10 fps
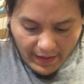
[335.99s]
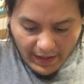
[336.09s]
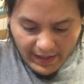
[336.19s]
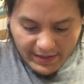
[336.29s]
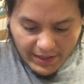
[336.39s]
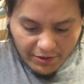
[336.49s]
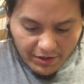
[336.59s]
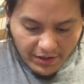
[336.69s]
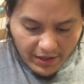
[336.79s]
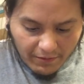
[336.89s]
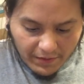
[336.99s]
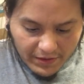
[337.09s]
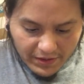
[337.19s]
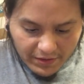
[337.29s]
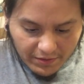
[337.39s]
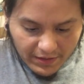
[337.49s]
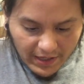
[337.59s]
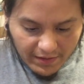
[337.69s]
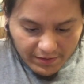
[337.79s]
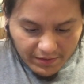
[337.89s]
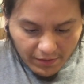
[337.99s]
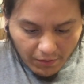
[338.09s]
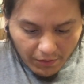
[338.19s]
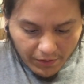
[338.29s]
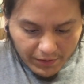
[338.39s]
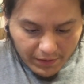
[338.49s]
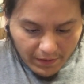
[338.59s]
I'd say you can cut one of these little tiles into quarters.